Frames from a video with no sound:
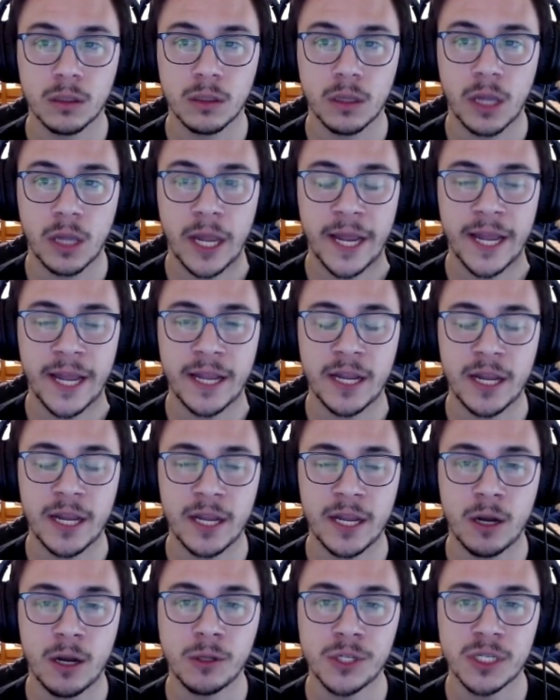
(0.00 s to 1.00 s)
It
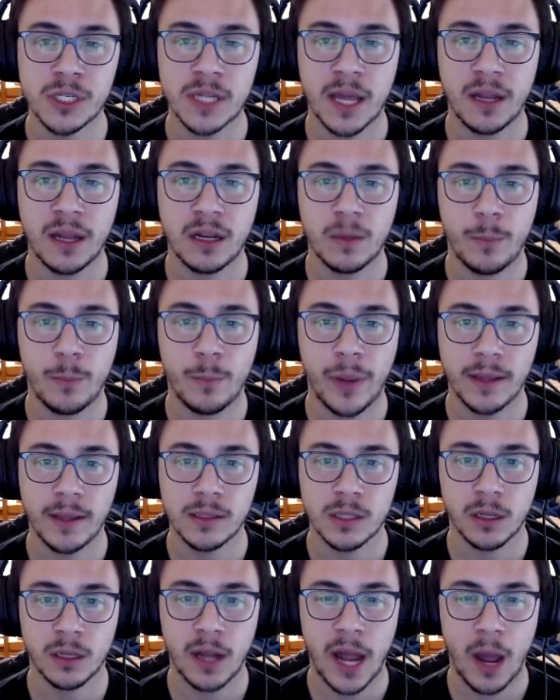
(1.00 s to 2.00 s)
all just kind of
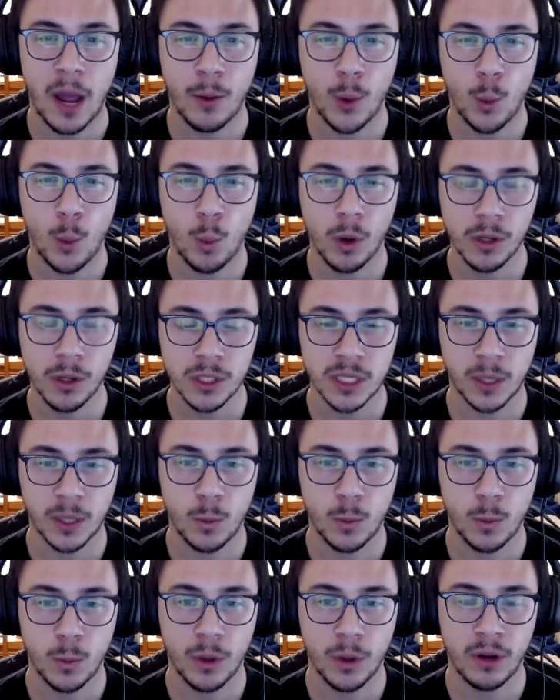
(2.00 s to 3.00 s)
depends on how it works, like
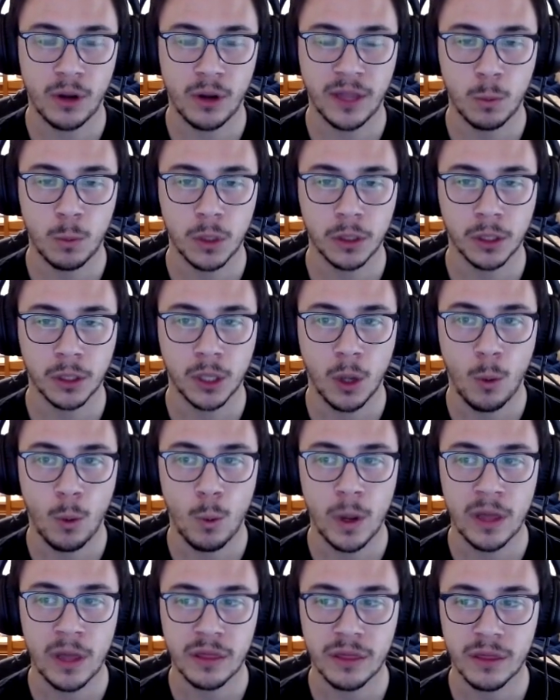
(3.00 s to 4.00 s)
whether or not they want to go
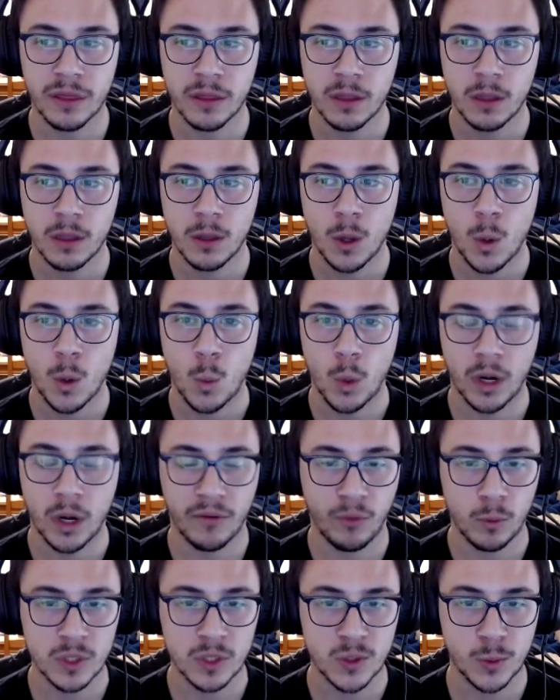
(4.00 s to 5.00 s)
with
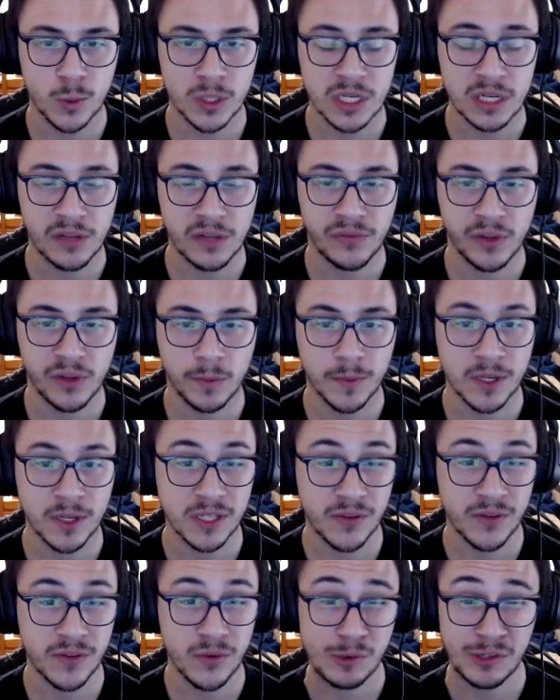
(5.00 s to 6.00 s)
whatever was originally filmed. Because
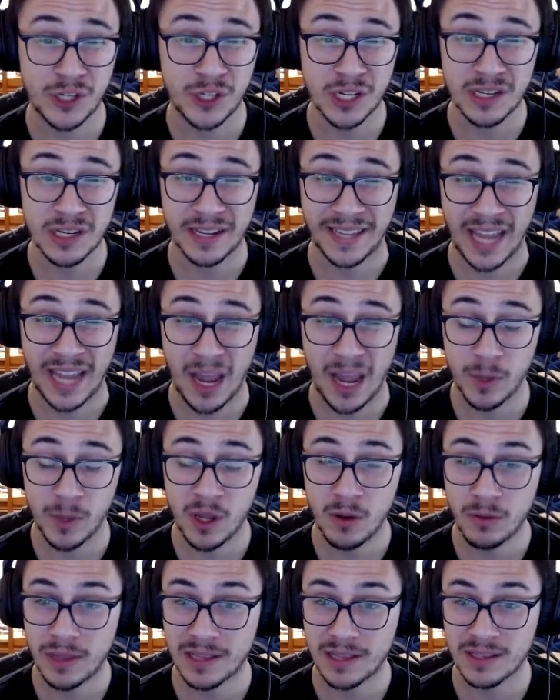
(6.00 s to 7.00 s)
if it was just a
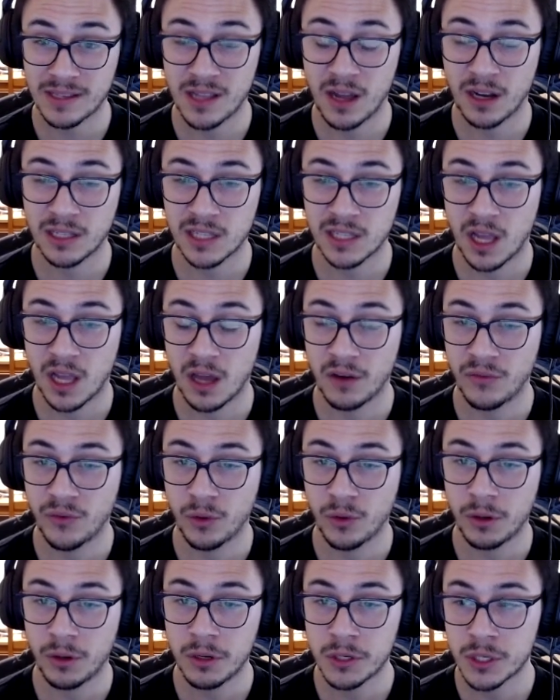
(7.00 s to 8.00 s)
cameo, that's not a ton of
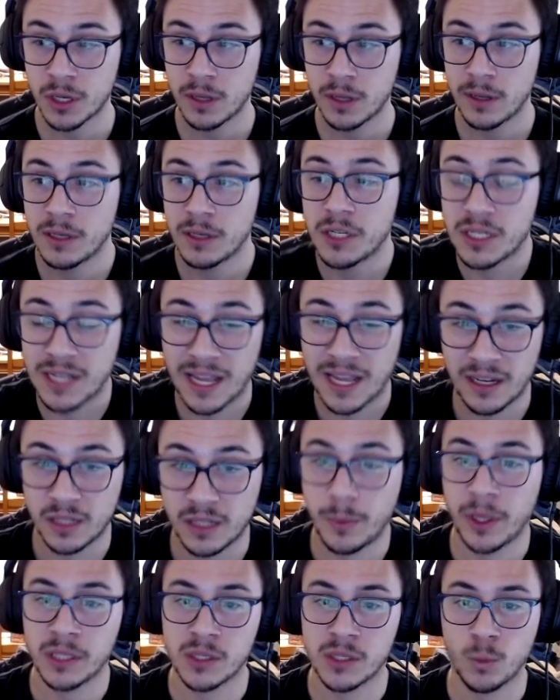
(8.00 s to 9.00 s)
footage. Just kind of
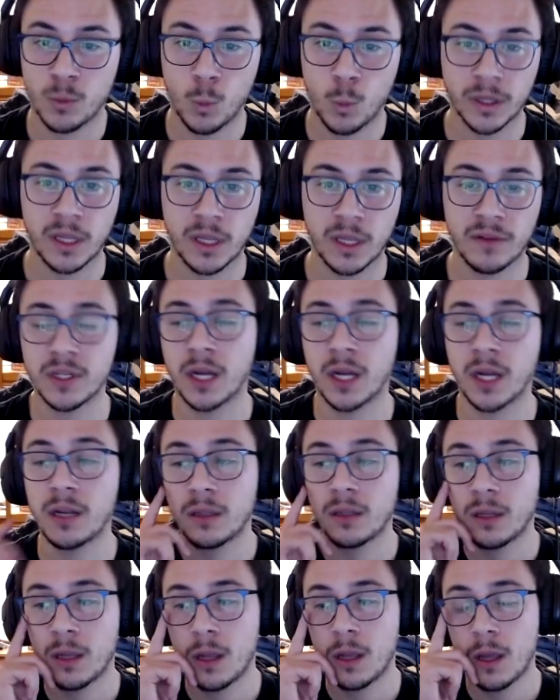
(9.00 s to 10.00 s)
depends on what they've
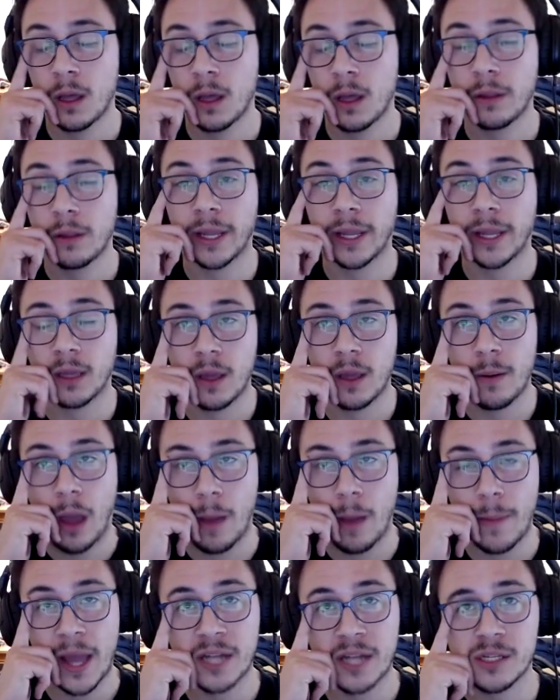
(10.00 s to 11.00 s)
done. Like,
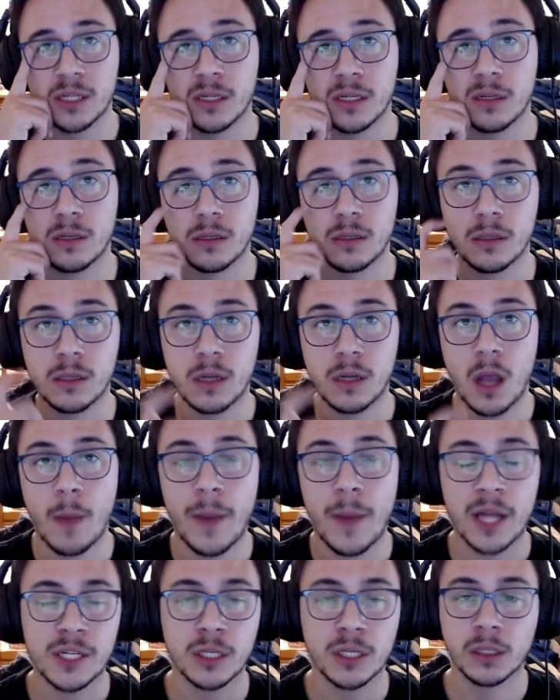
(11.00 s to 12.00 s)
imagine
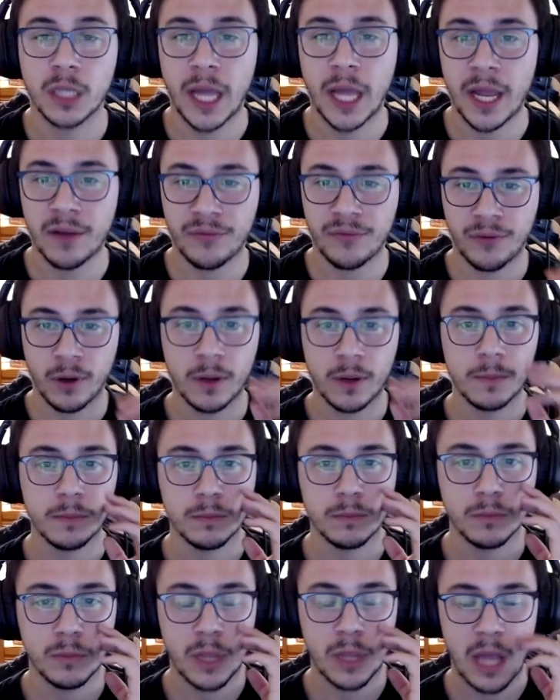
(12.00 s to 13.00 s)
Leia
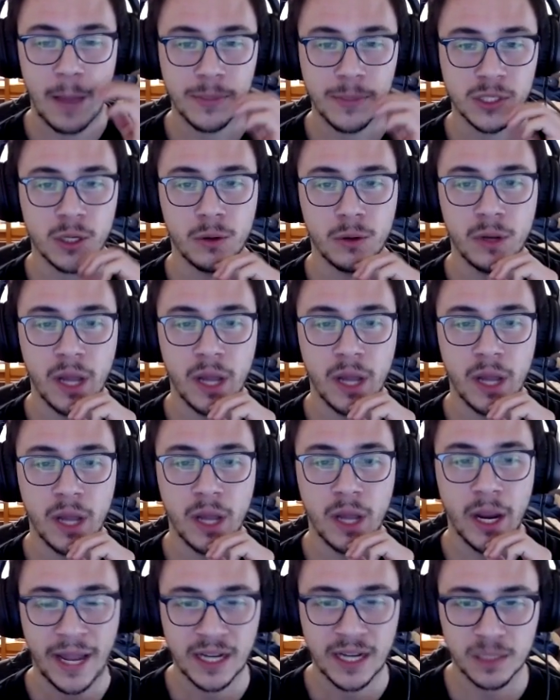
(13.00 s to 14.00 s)
from episode 9, where
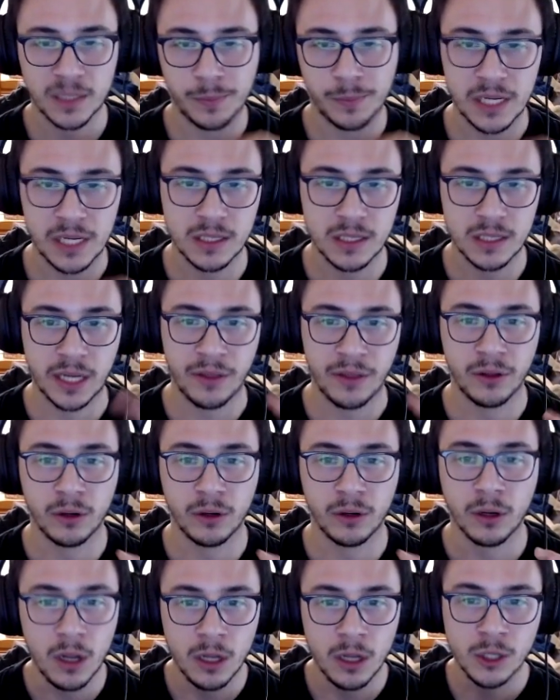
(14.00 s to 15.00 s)
they had to piece
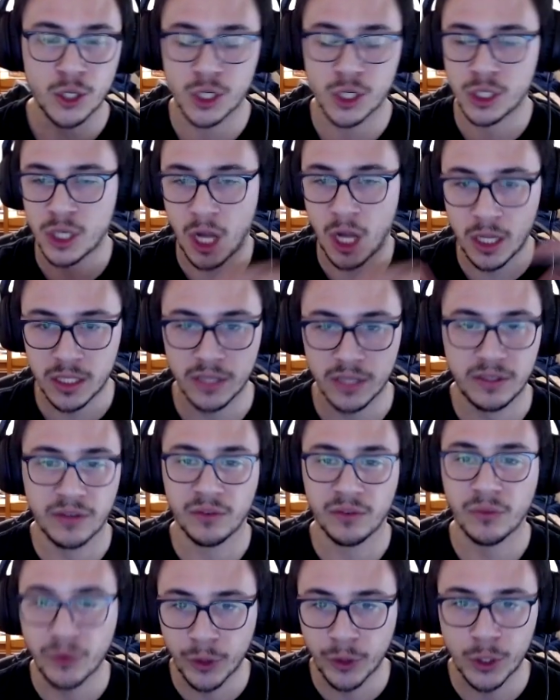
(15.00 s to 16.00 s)
together just tons of
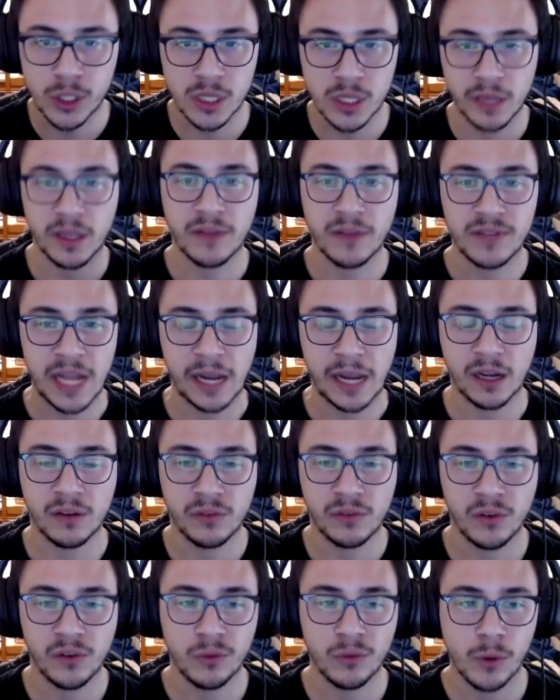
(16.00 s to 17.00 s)
different footage that they've taken of
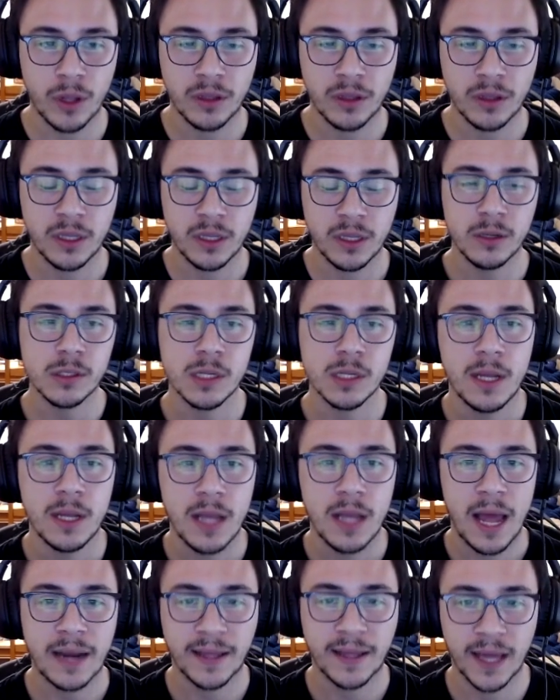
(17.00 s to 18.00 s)
her throughout the years
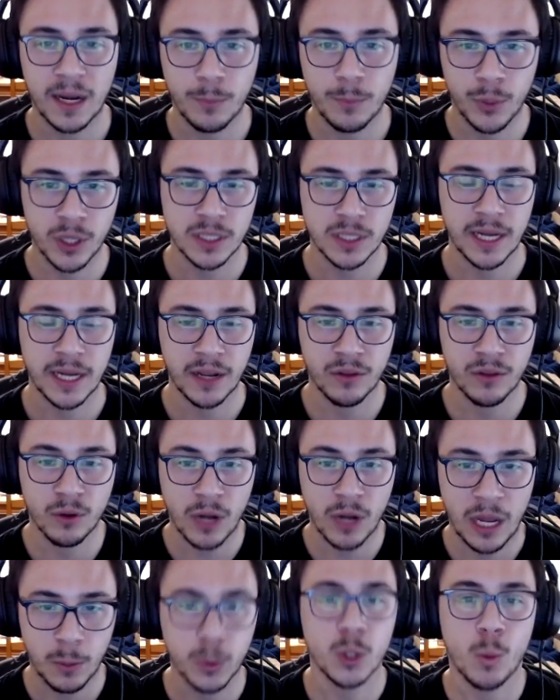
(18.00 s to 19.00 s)
and kind of put it together.
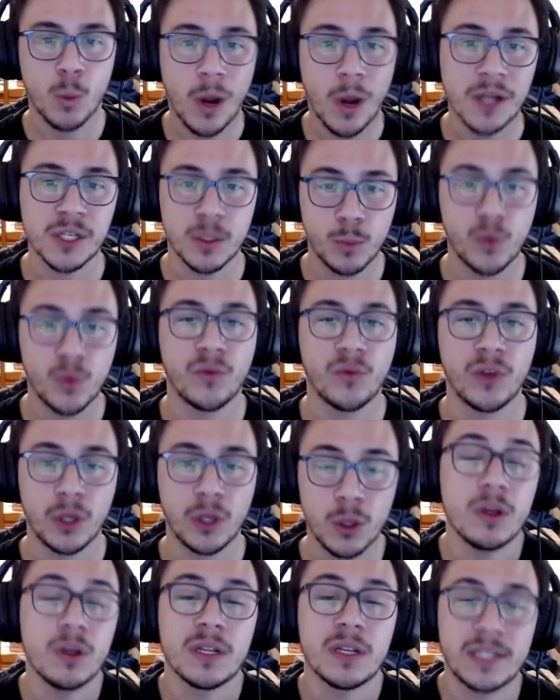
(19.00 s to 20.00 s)
And when you watch the movie,
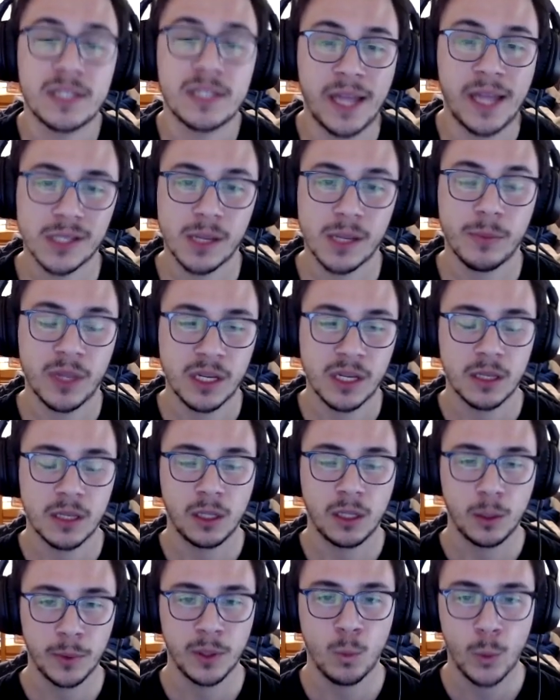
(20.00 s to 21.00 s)
you can tell something's a
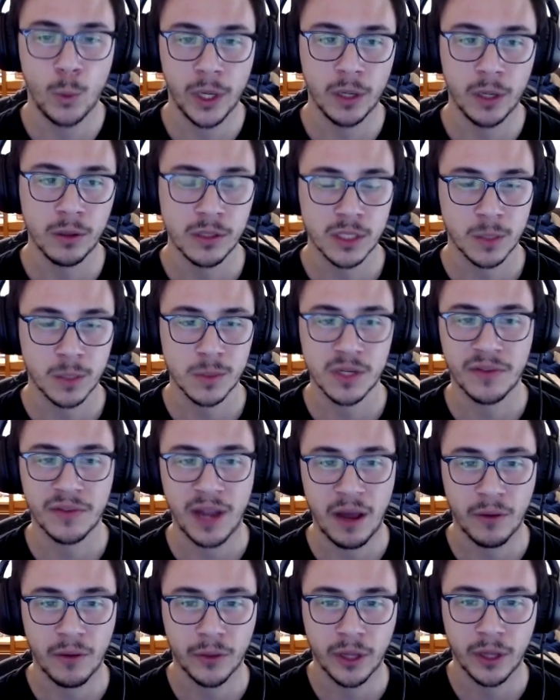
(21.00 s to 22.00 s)
little bit weird in terms of
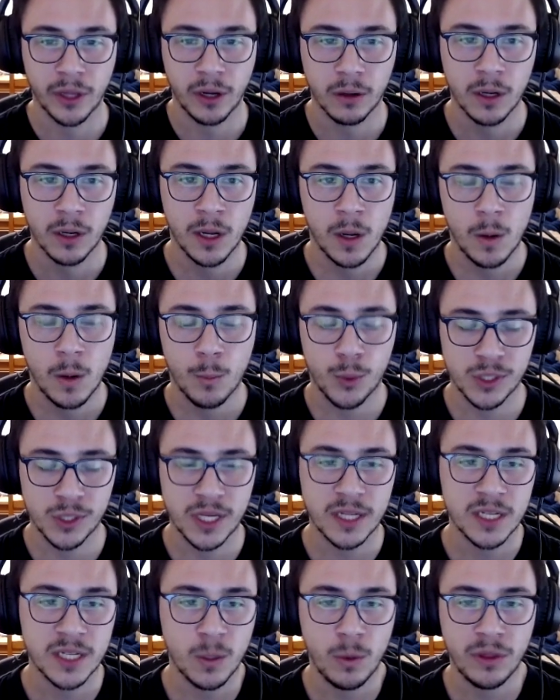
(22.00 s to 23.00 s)
how they're
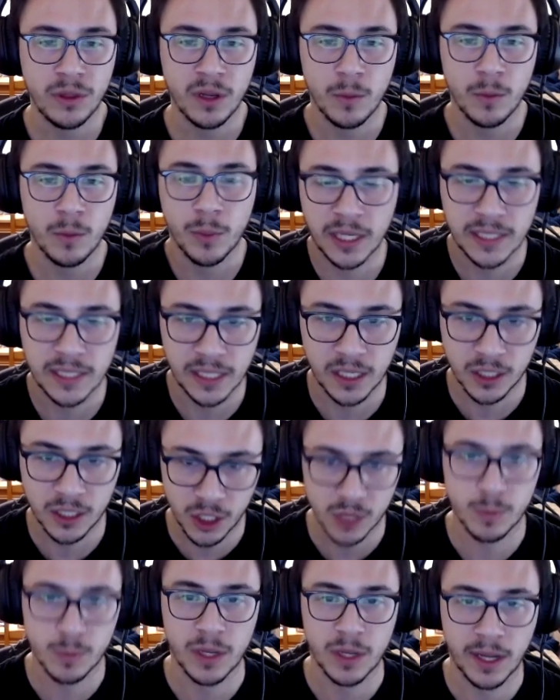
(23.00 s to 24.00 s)
presenting with her, but they did it
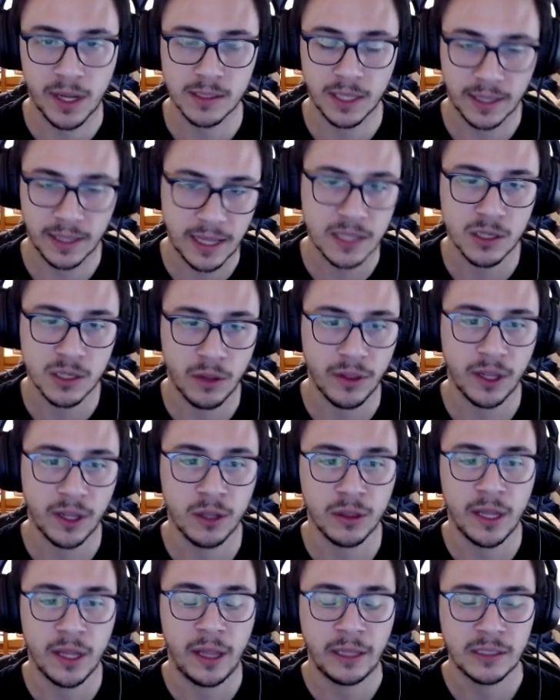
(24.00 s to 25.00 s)
just because like that's all they
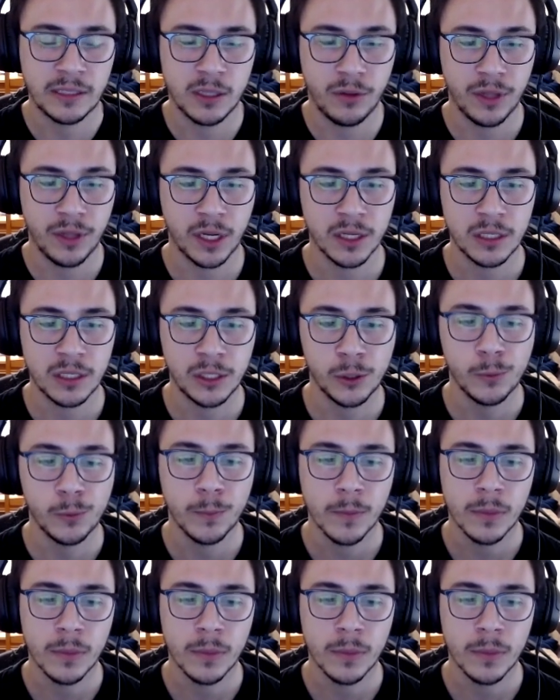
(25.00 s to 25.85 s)
could do.